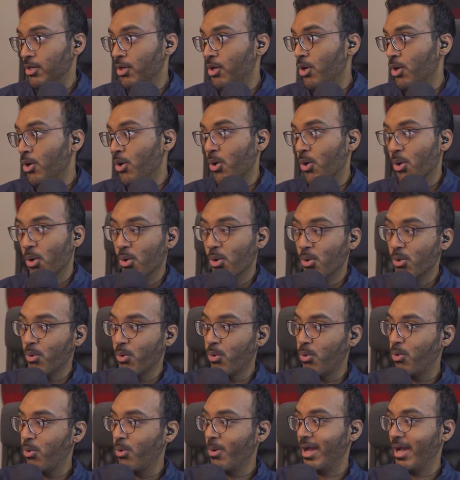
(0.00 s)
Whew,
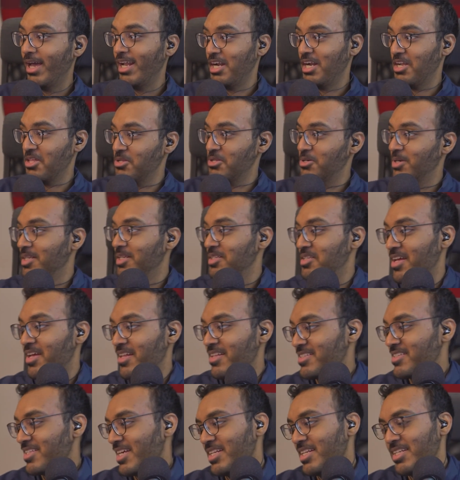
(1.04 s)
and another
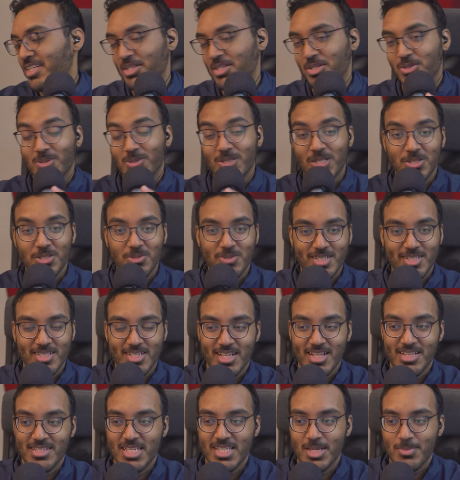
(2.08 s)
intense ending to another
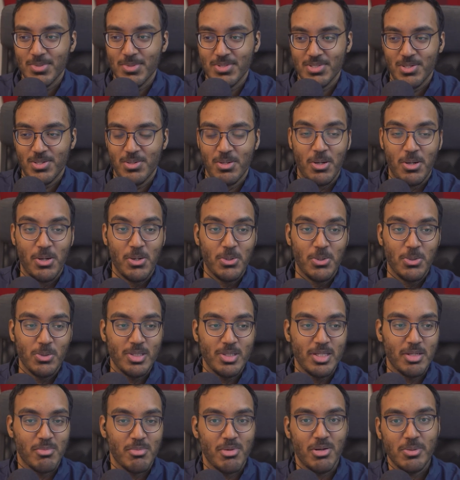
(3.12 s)
intense episode. Holy
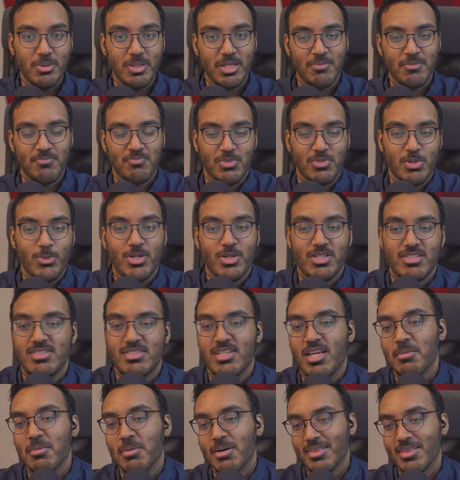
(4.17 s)
moly. What to say
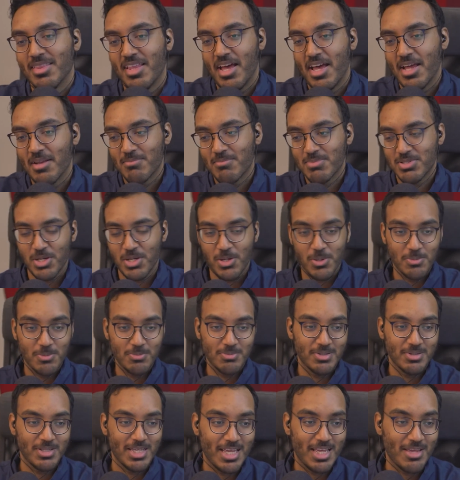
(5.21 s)
about that? So,
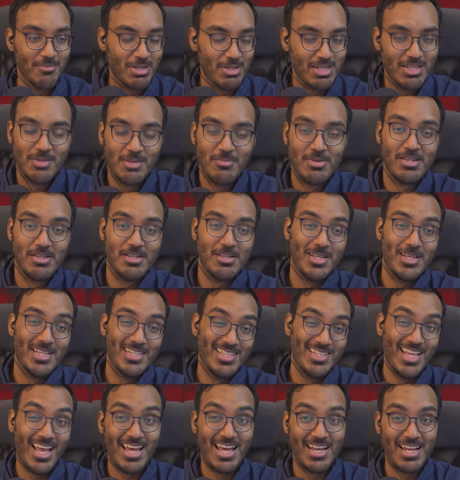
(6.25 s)
I mean, his
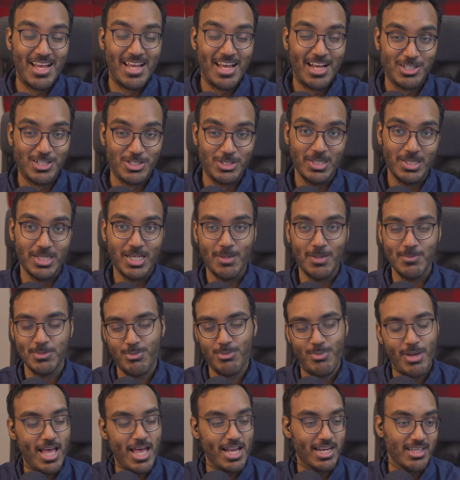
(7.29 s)
dad actually comes
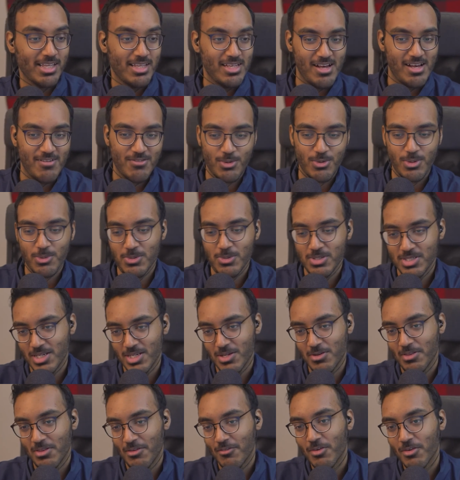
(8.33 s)
back after he was here
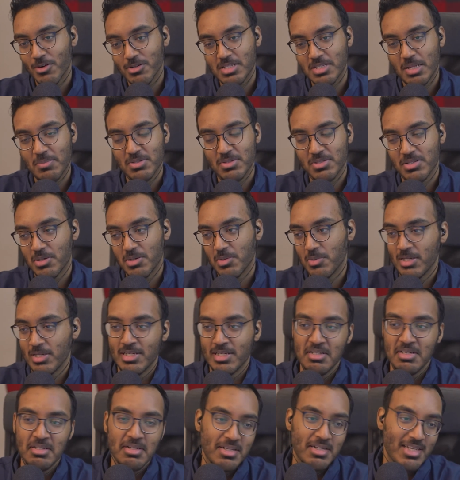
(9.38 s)
in the first episode,
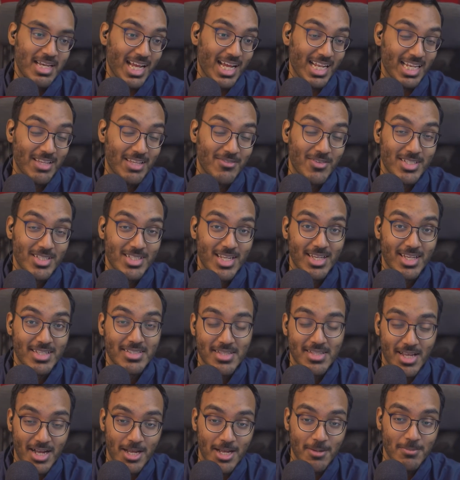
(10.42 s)
and even takes
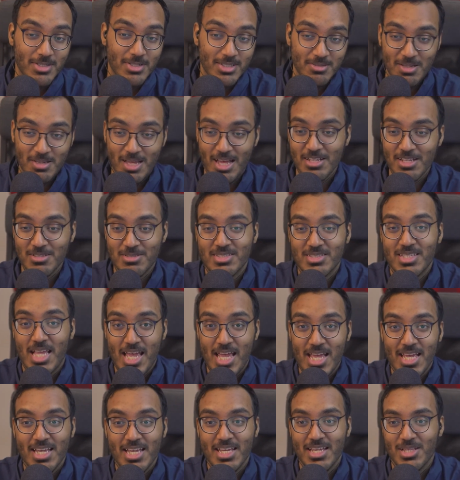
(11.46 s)
time to
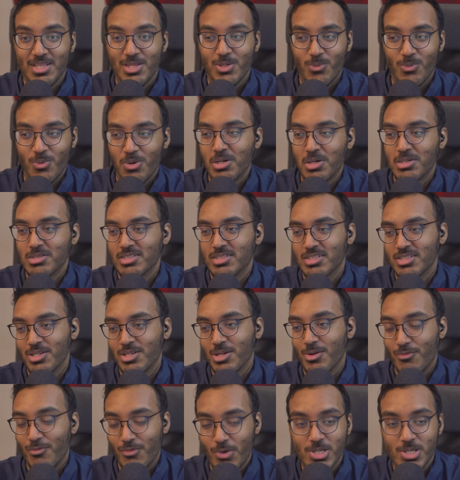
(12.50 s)
say the words,
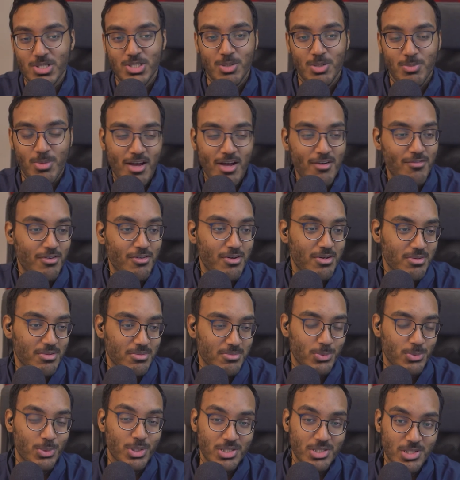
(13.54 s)
friendship, effort,
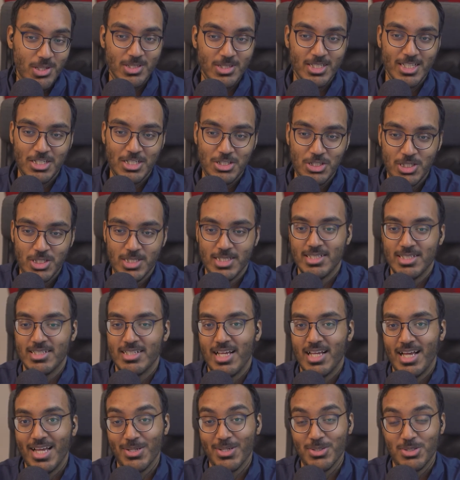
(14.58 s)
what is all that shit?
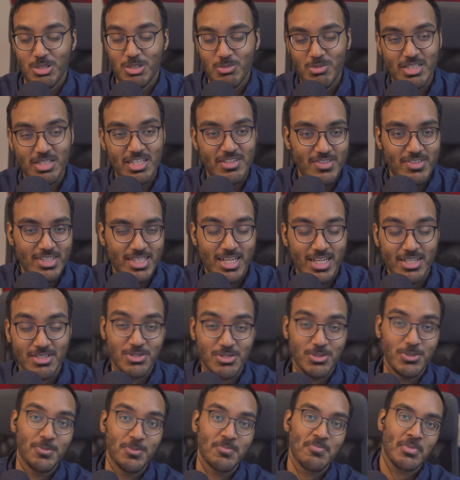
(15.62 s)
I used to believe in that
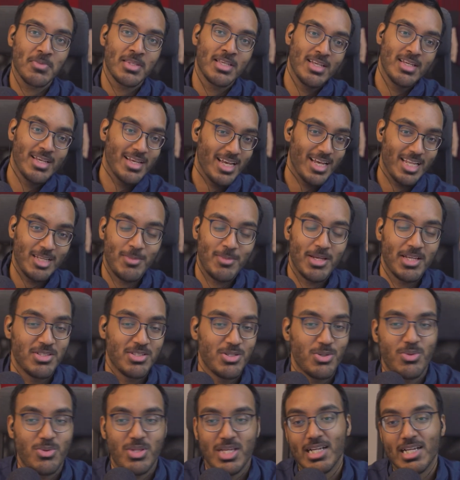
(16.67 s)
too. And it makes you
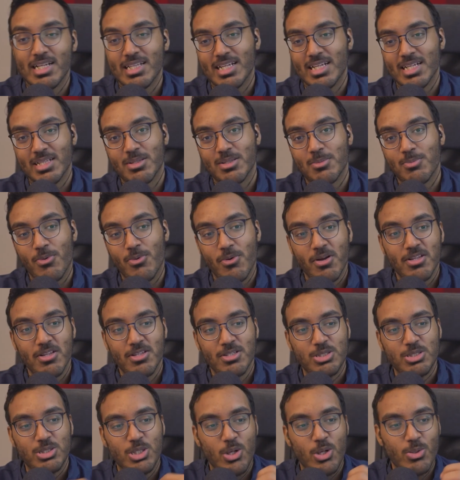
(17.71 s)
think, like, the point of the
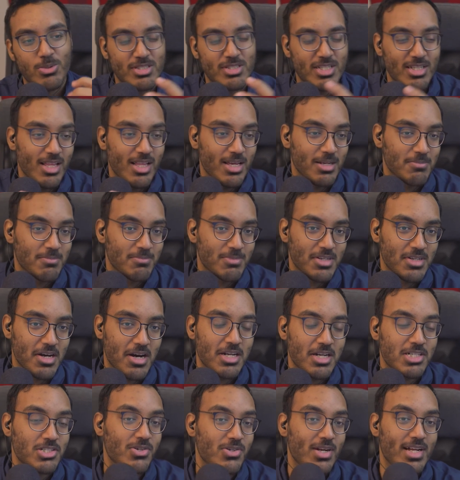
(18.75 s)
show is to, like,
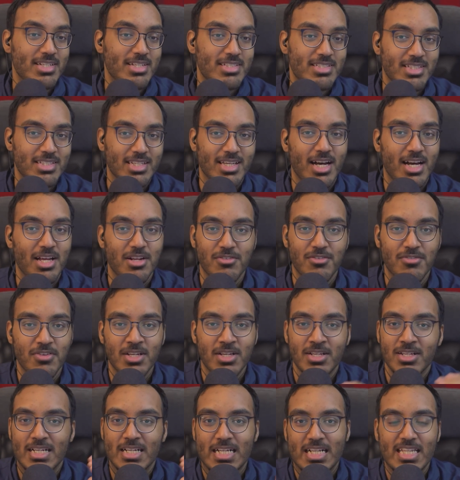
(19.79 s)
contrast the kind of
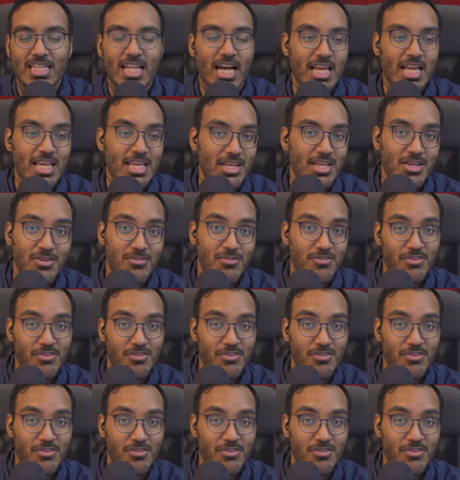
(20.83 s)
naive,